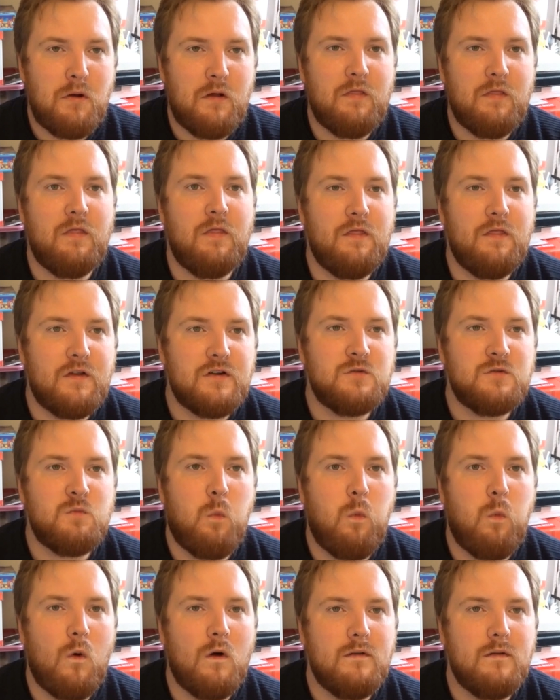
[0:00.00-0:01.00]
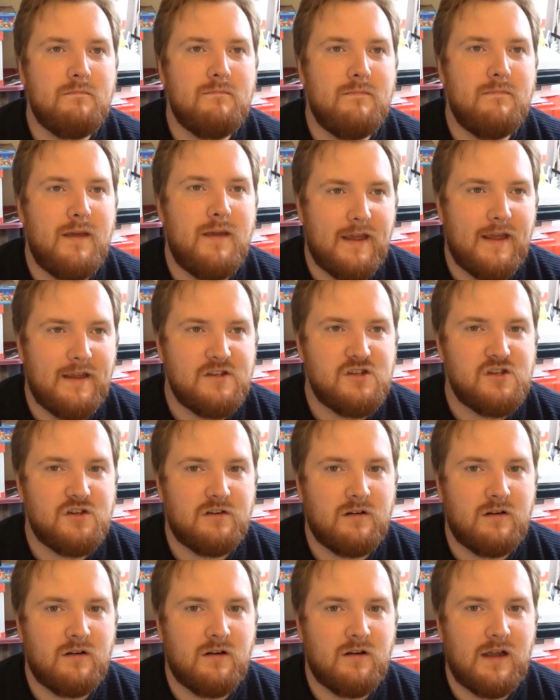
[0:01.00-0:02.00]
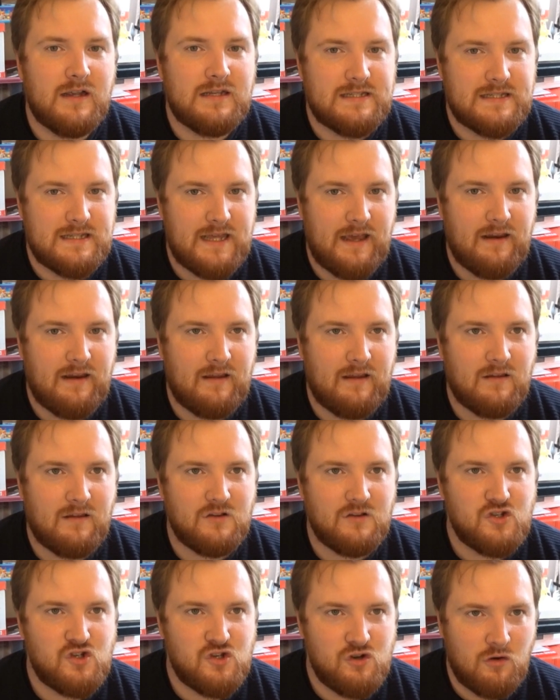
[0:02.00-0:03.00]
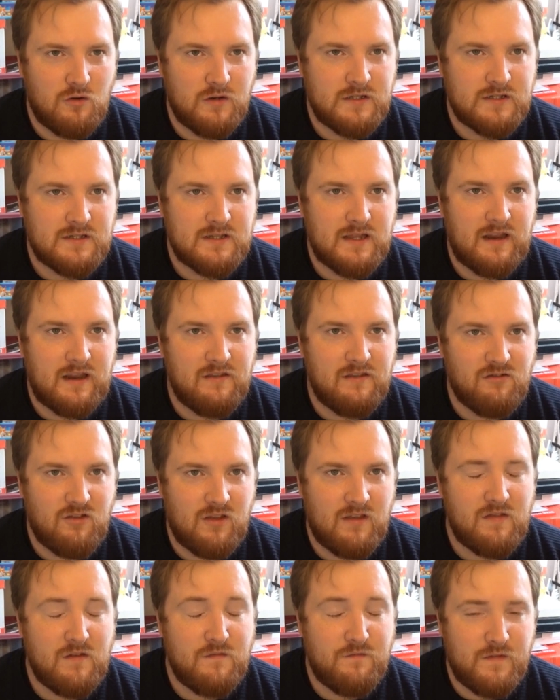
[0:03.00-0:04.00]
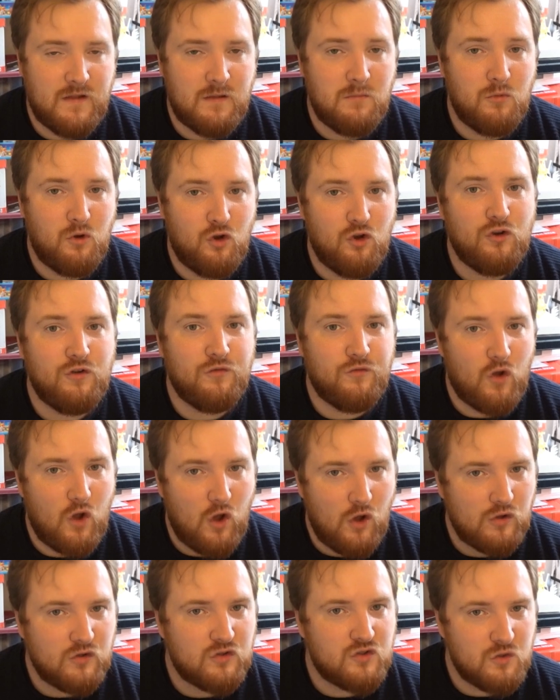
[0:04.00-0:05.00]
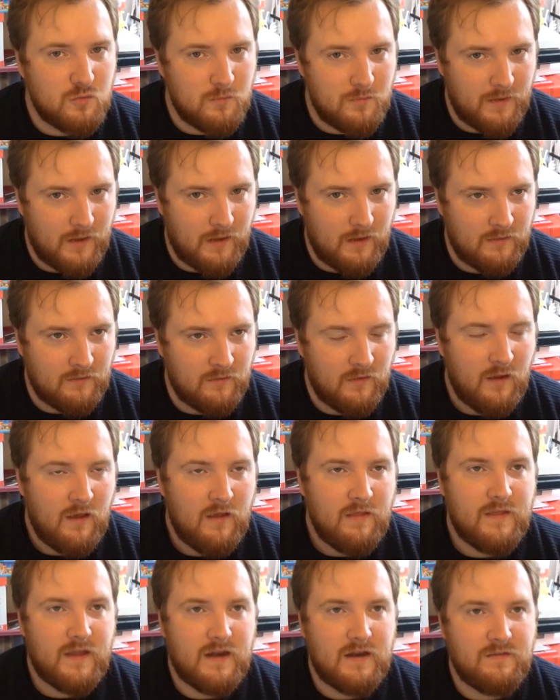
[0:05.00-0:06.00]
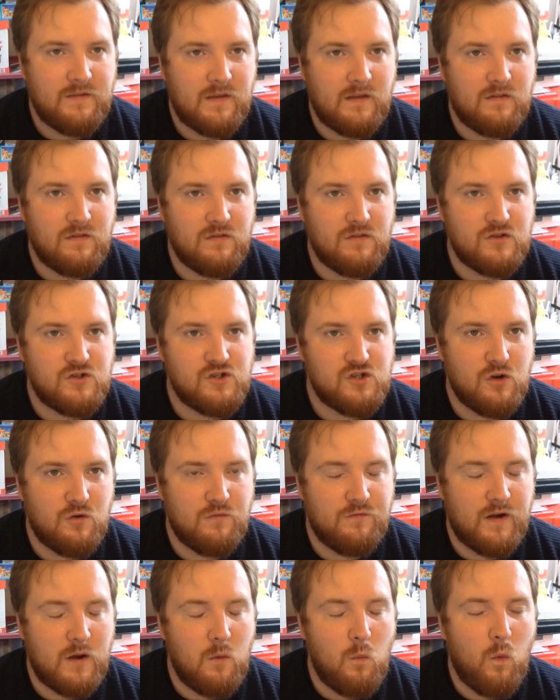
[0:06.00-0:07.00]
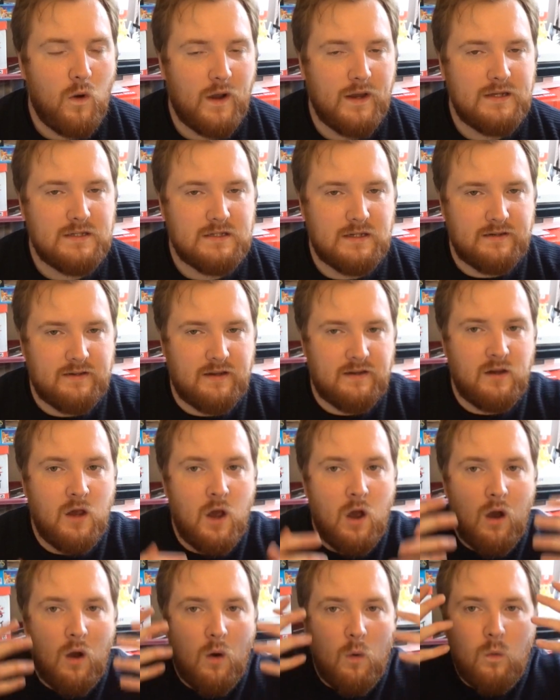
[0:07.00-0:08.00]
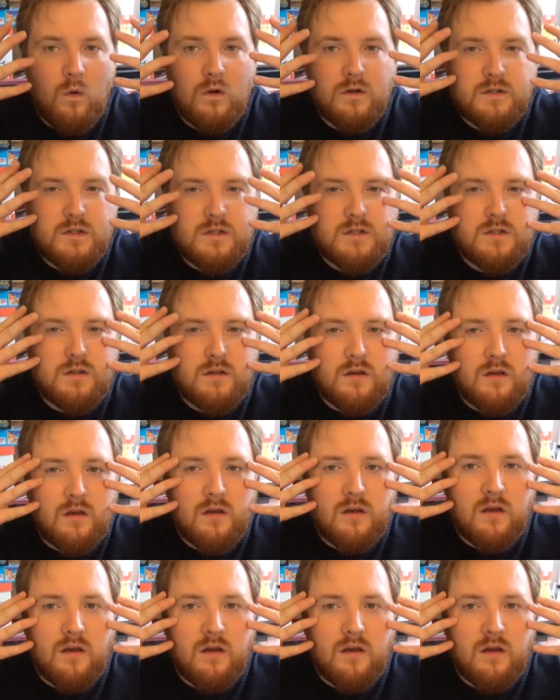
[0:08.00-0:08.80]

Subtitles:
But there's one major aesthetic choice that I think the film could have also made, that I think the show very wisely did, was